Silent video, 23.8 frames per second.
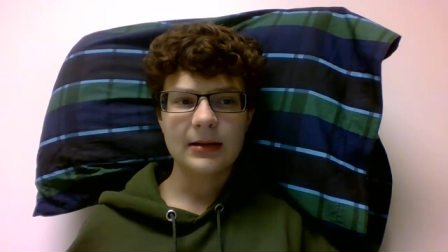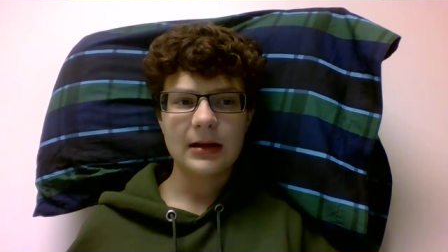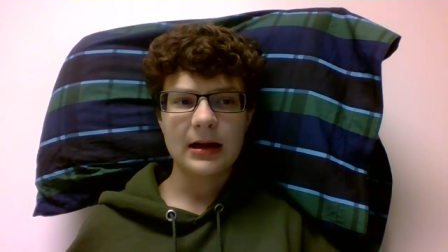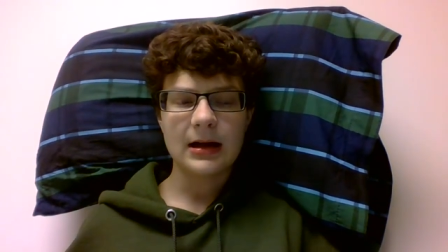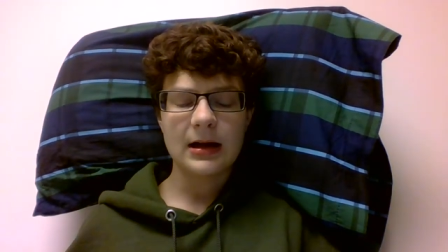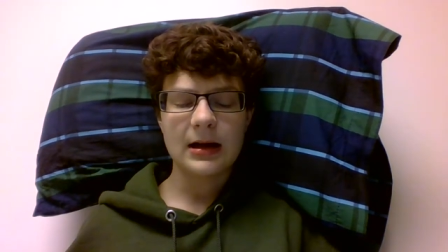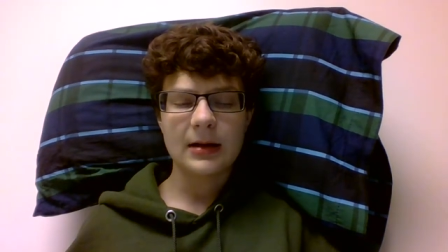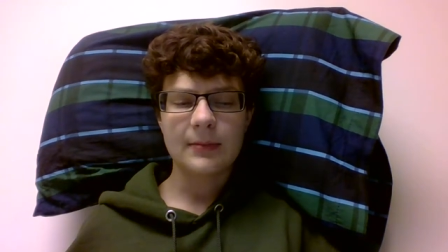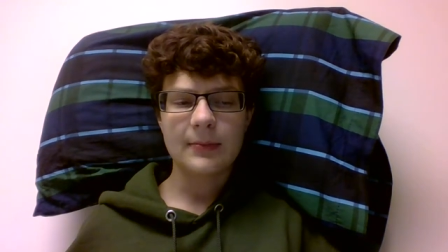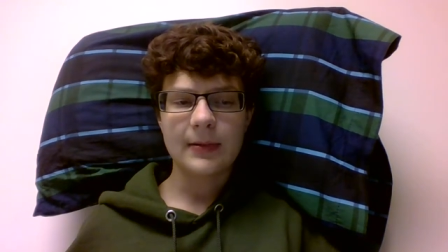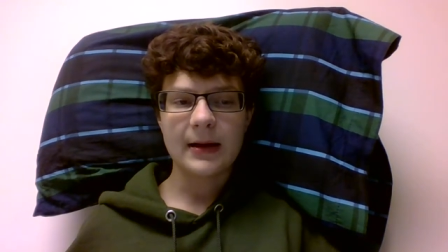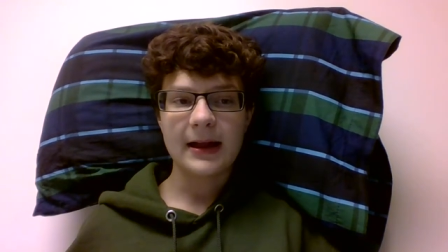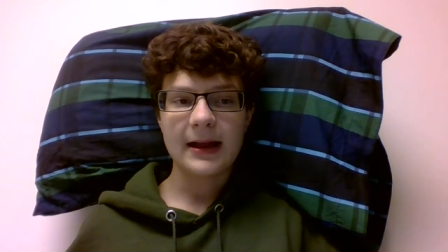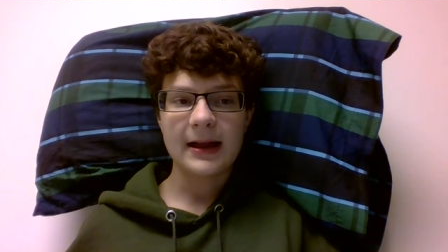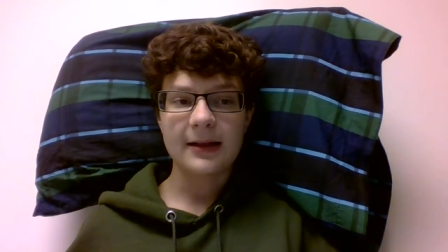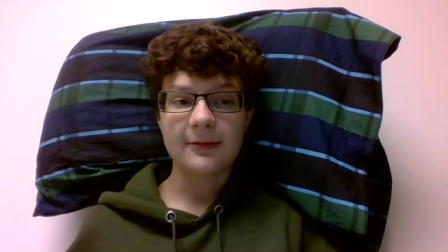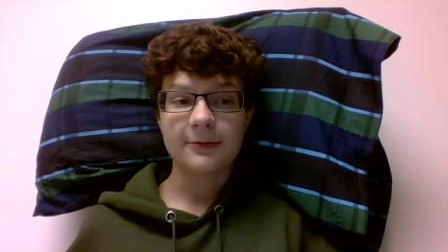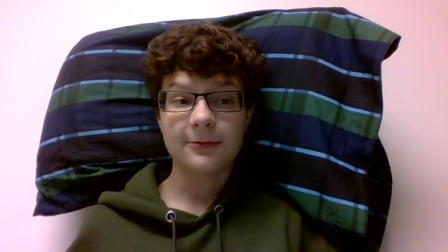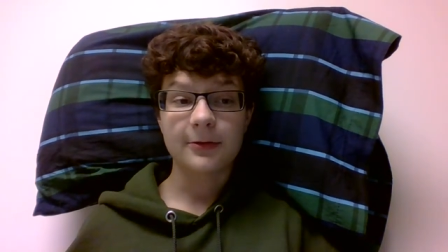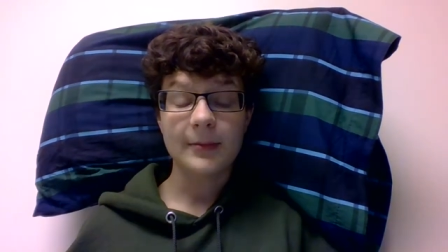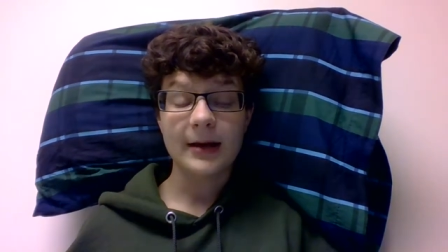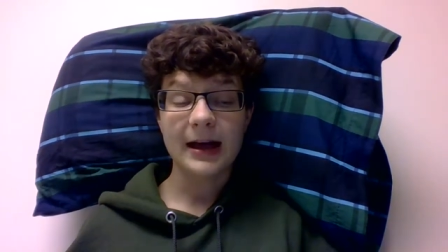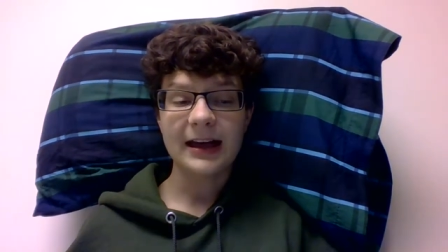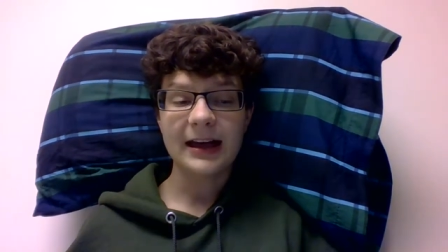uh, by
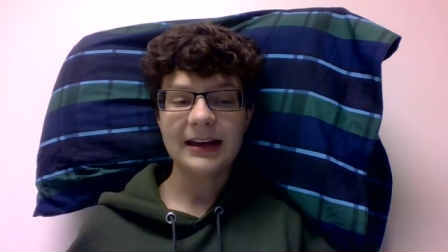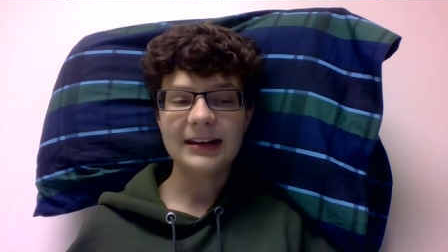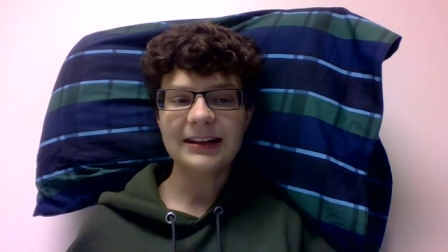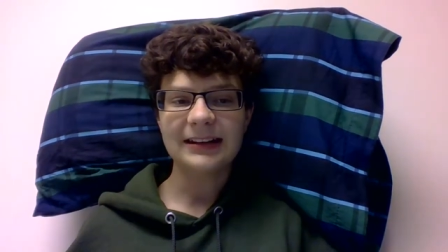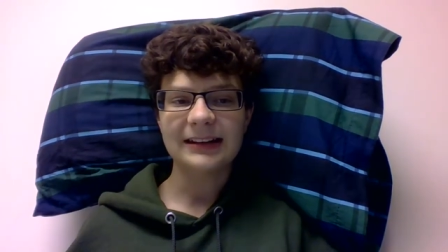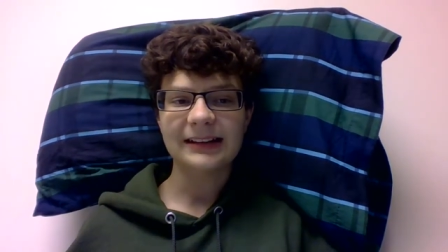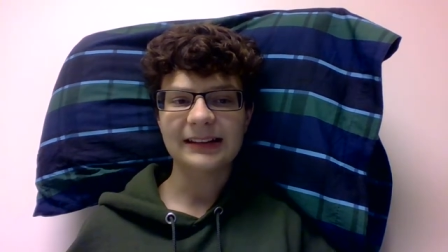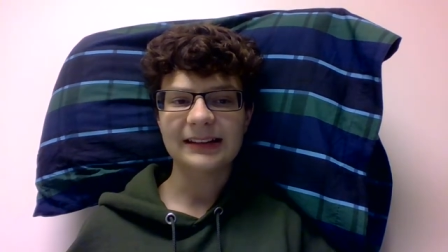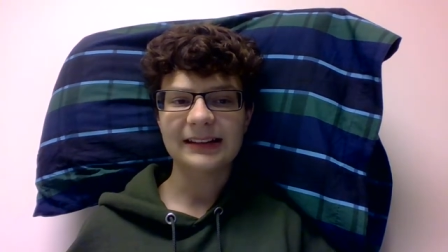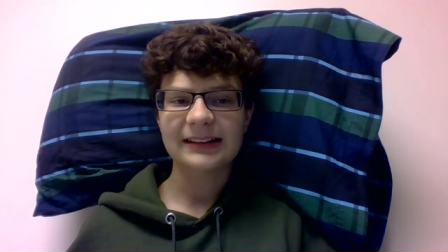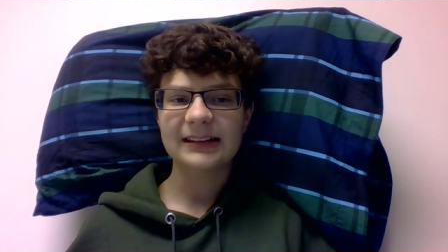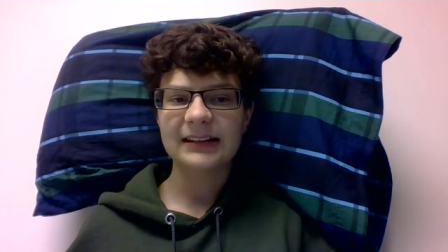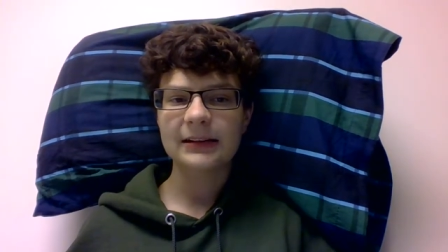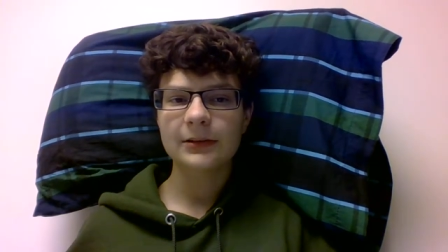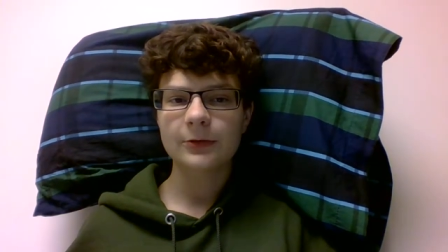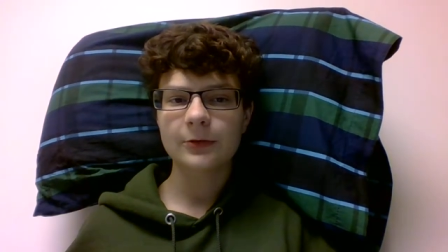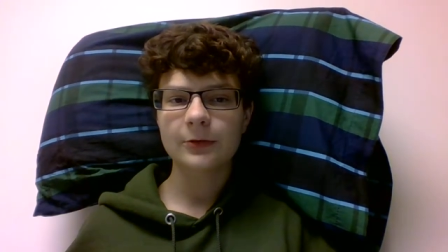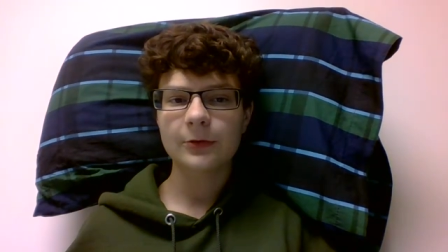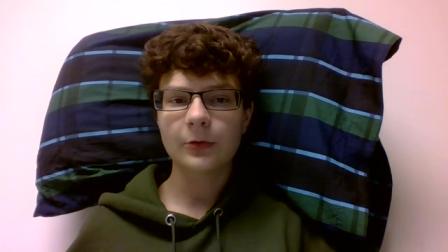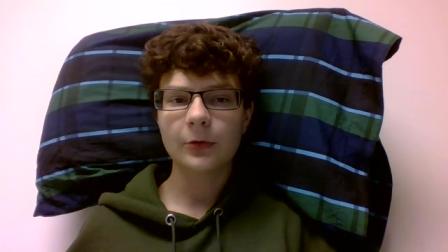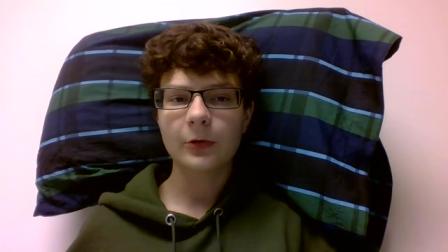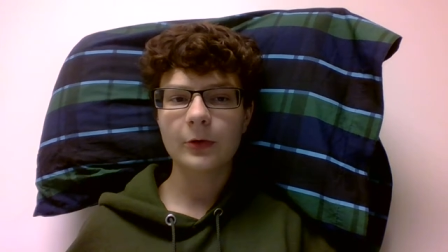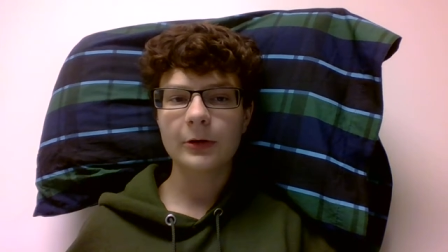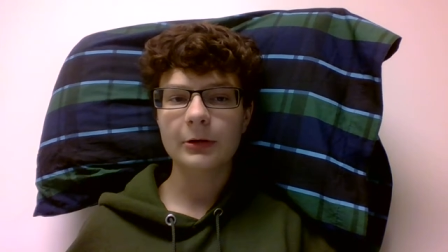from heidi in scene
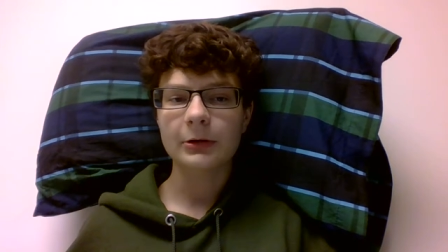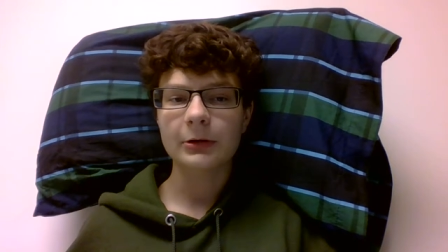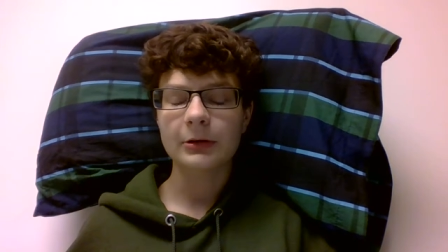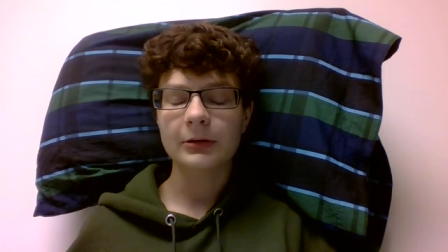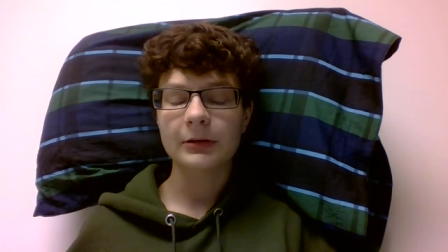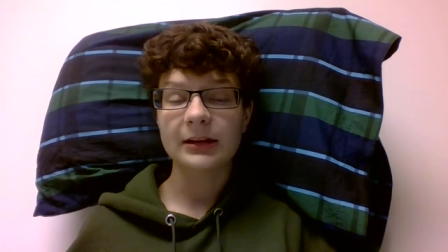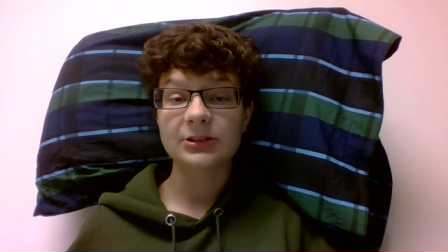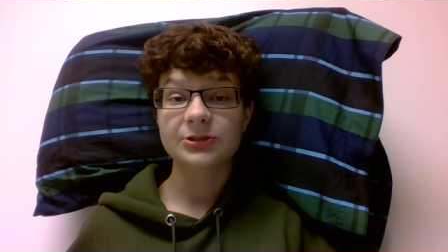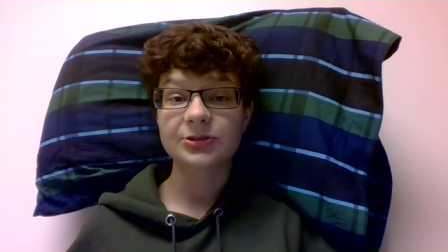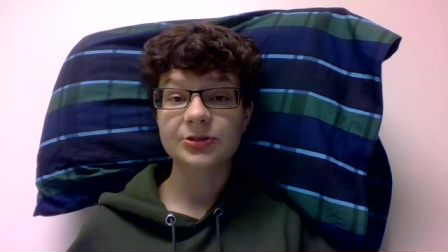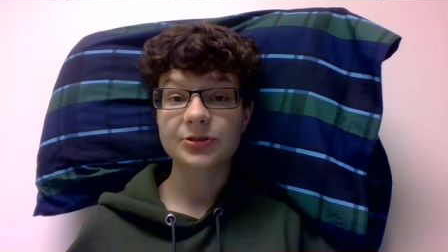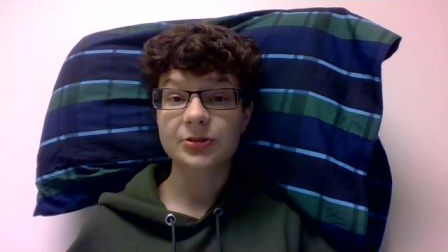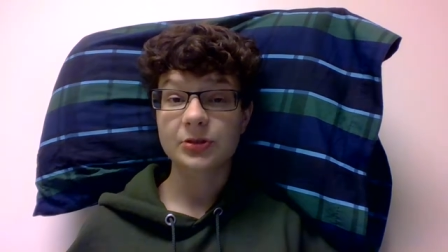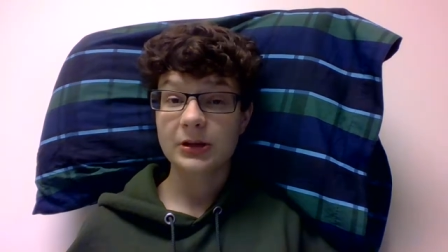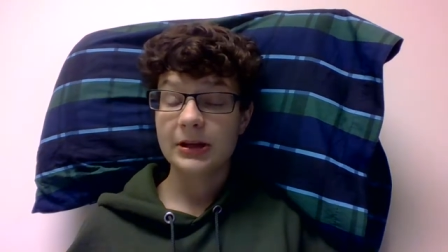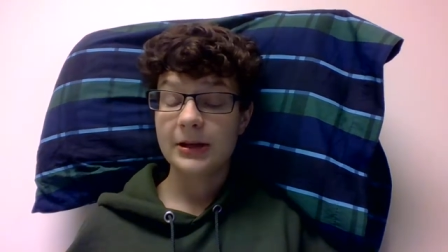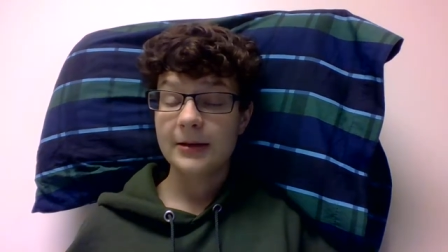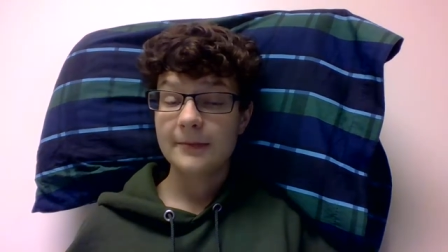four and